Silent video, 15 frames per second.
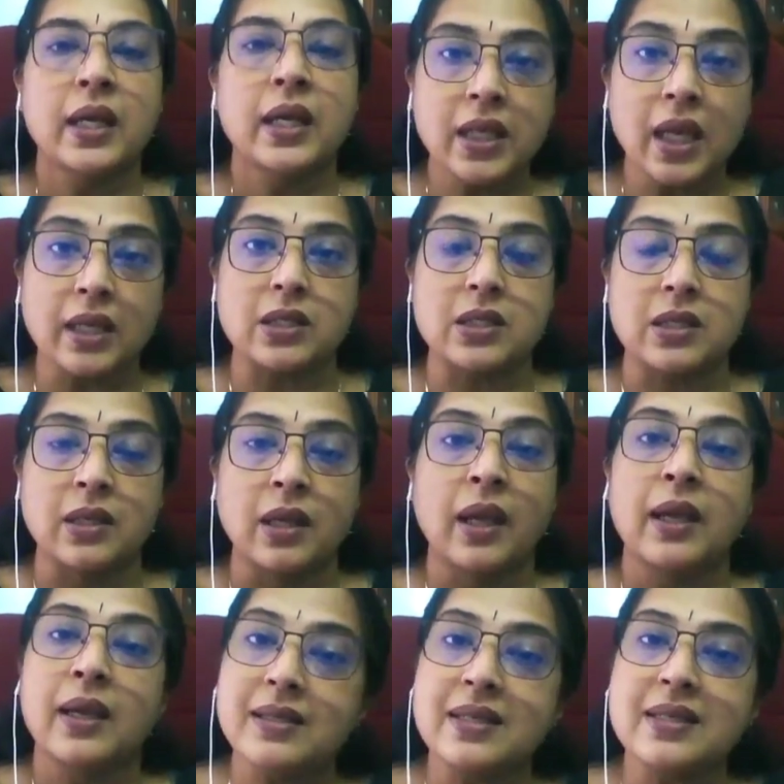Yet,
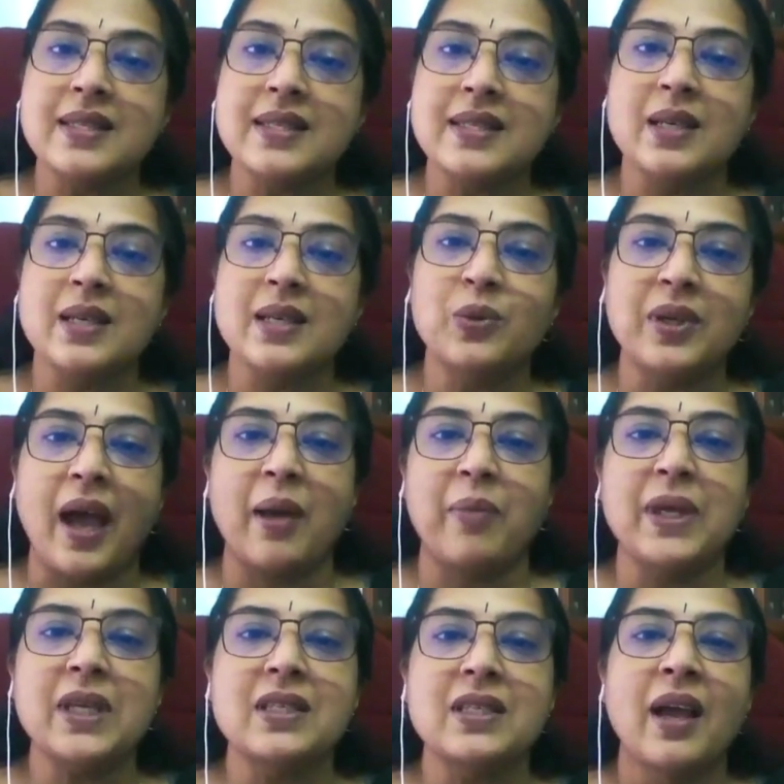it is a good
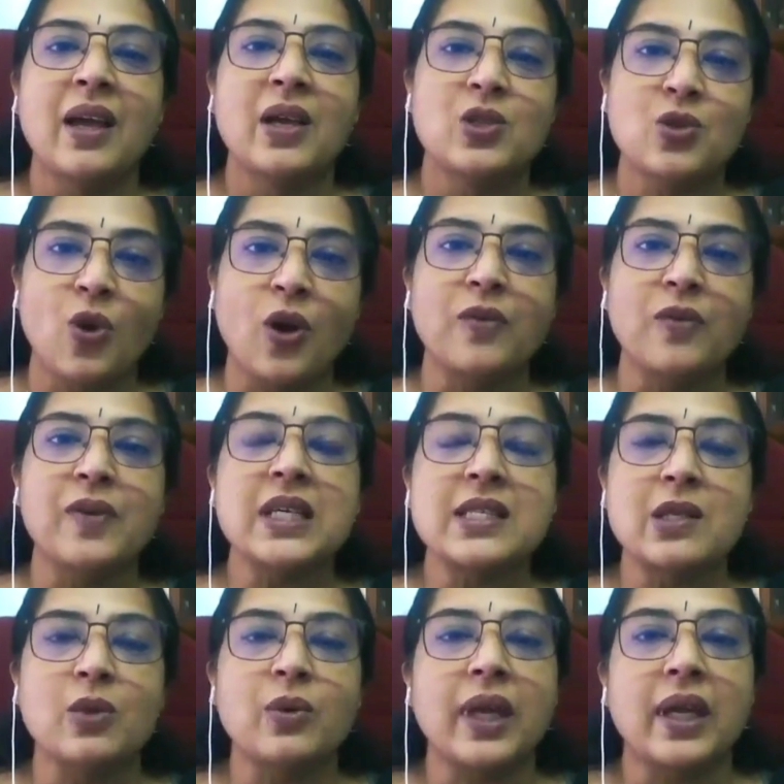habit to
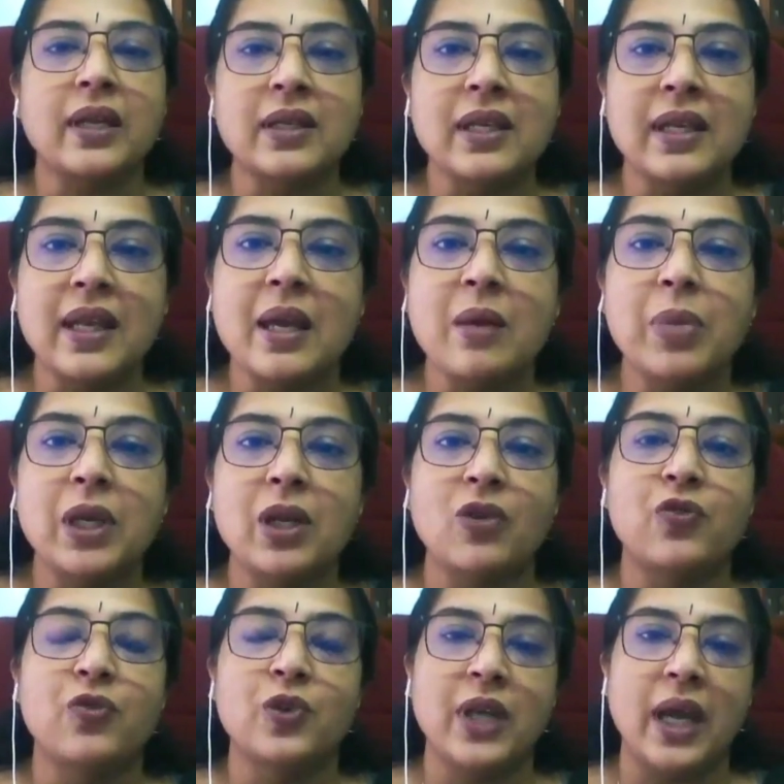always look at the
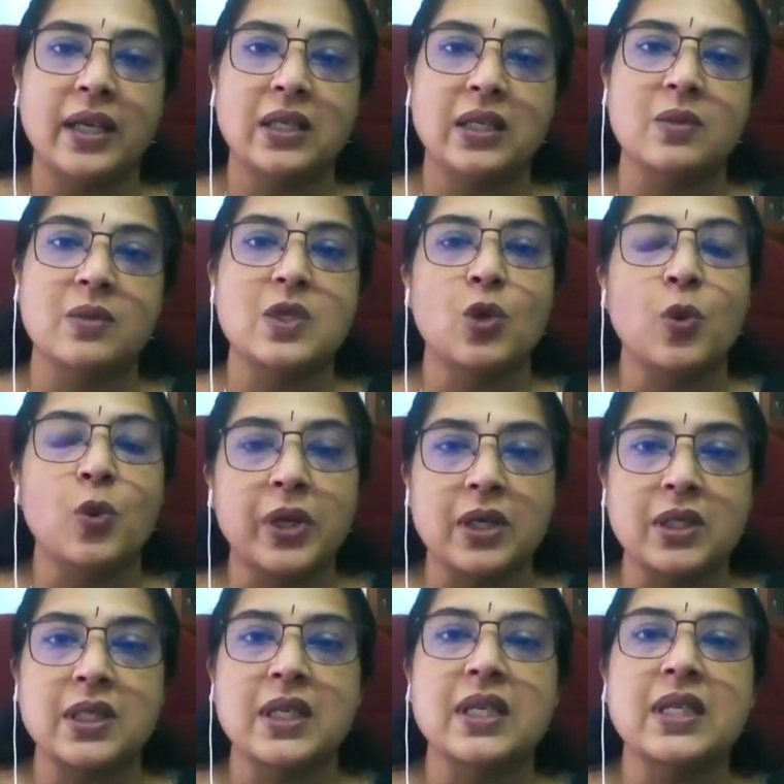label of food items you
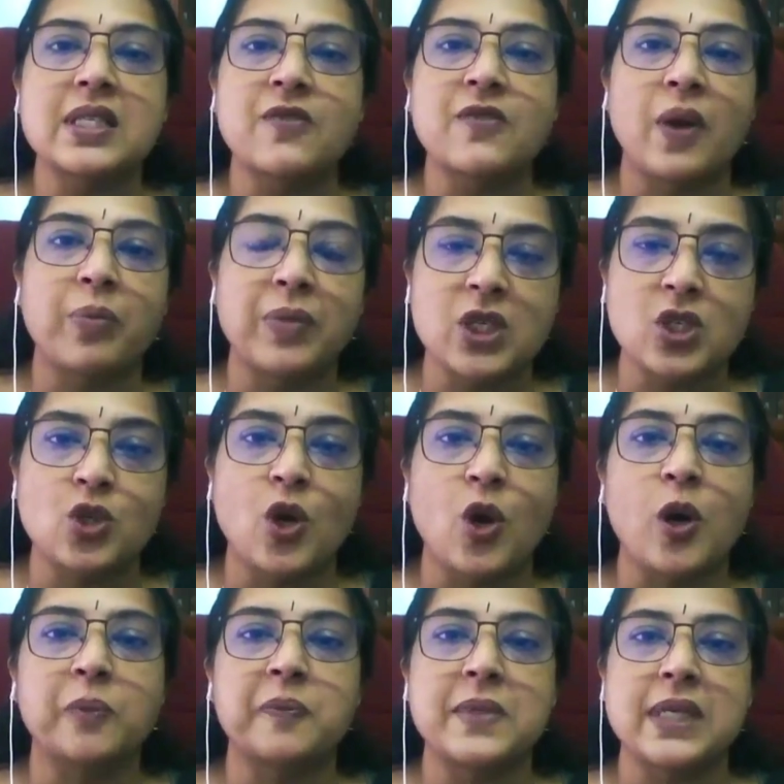purchase from the
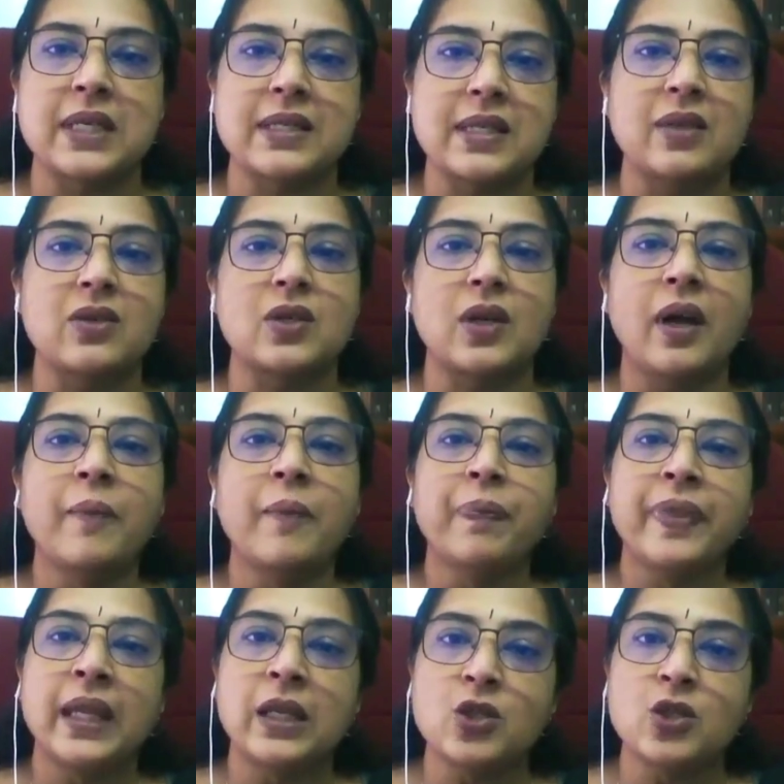shops, etc.,
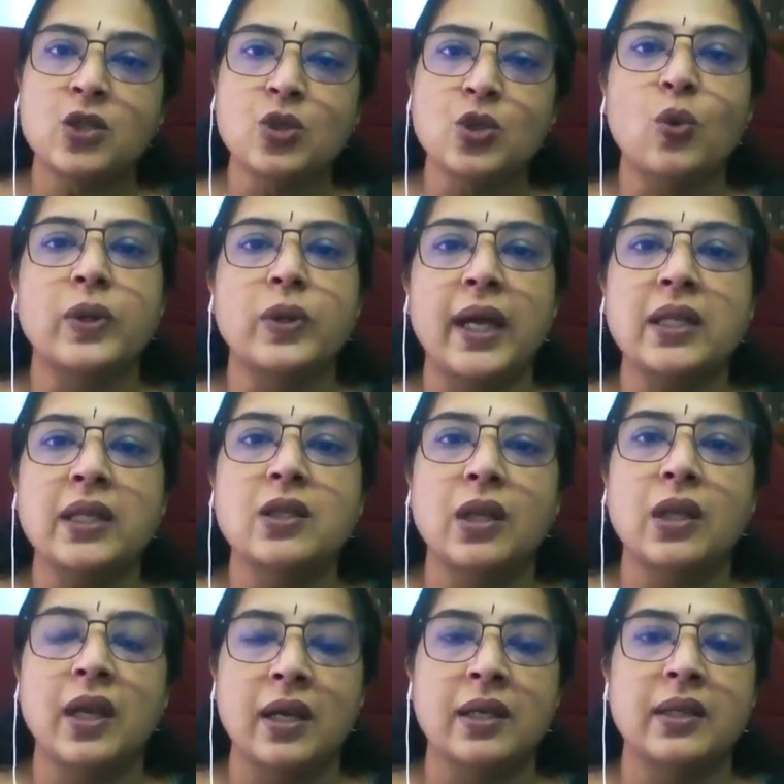to know
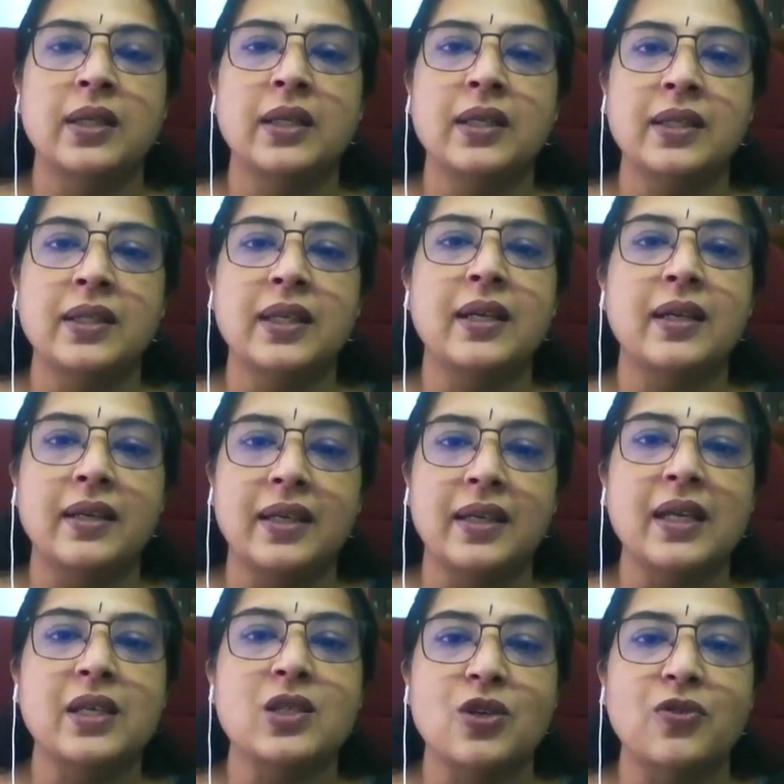that the
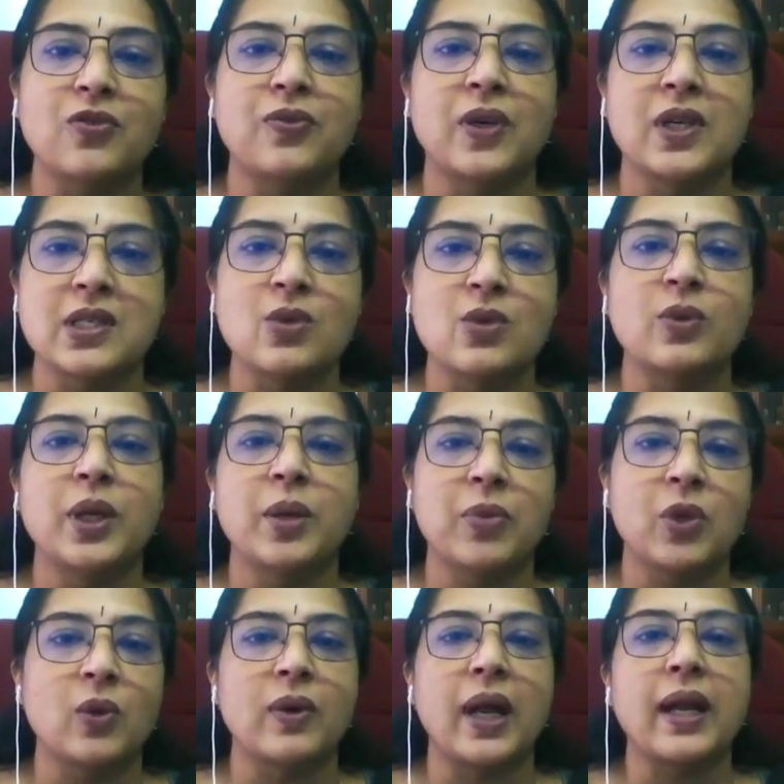content of
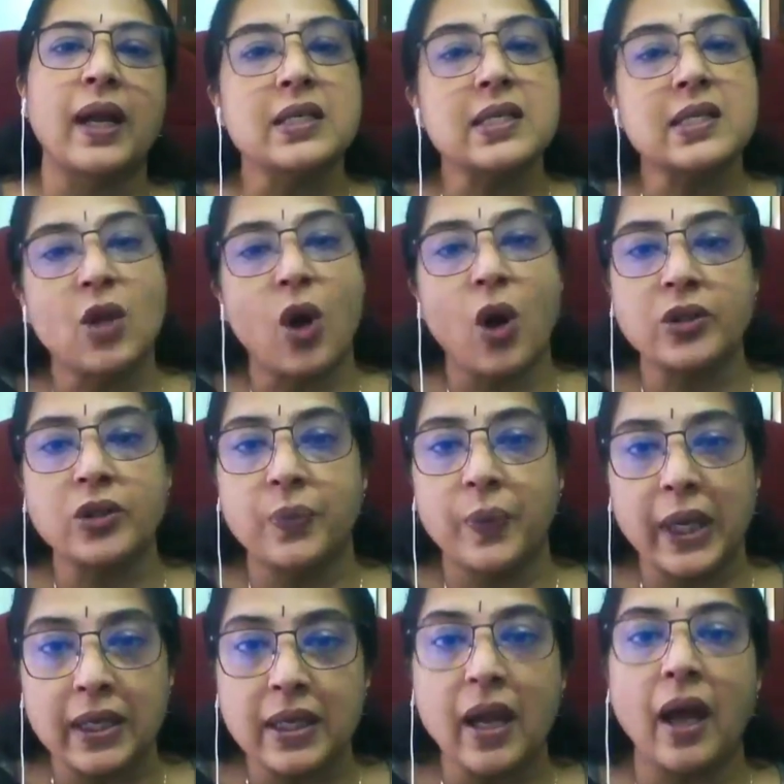sodium chloride is not
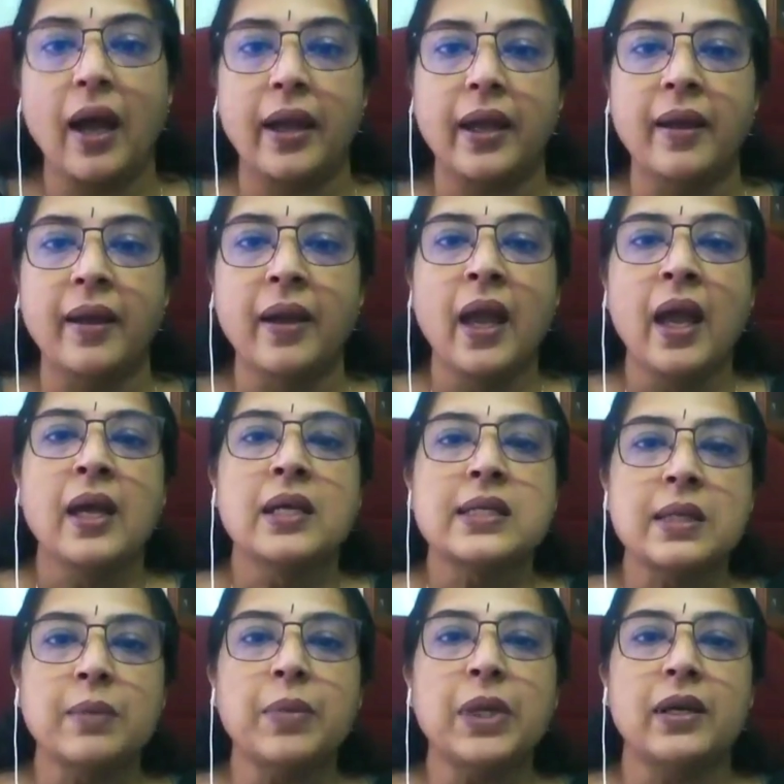very high.
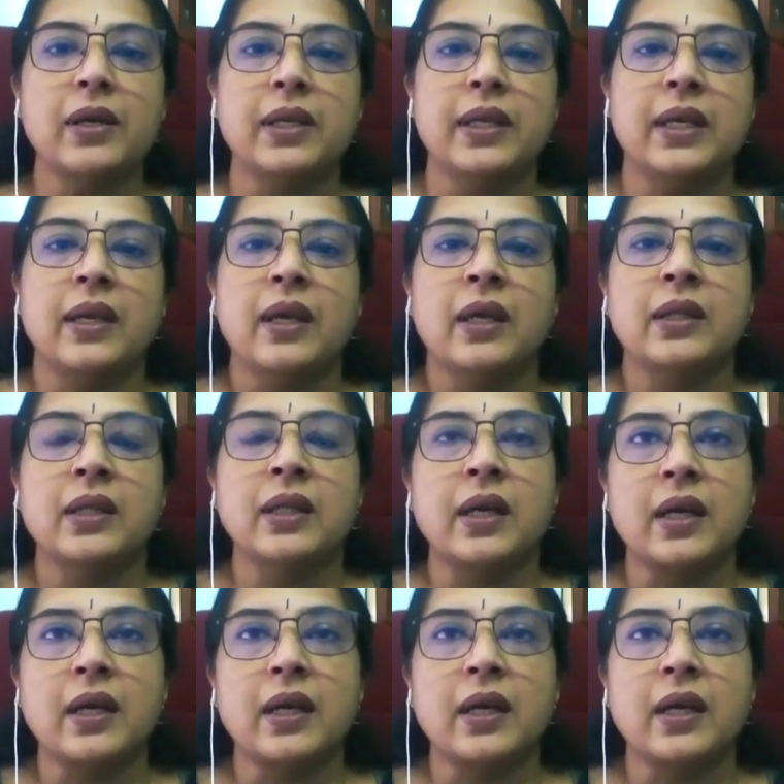Similarly,